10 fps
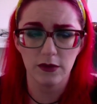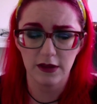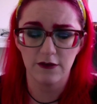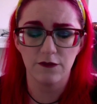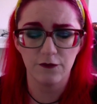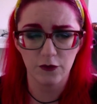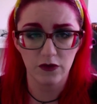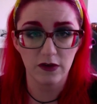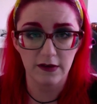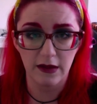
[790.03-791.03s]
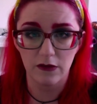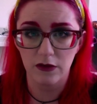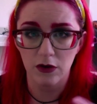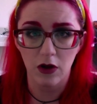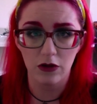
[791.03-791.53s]
give full details
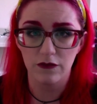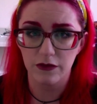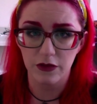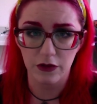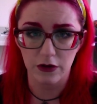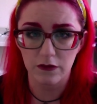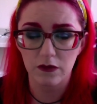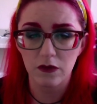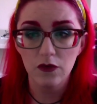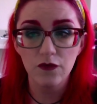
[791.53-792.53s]
on all of the looks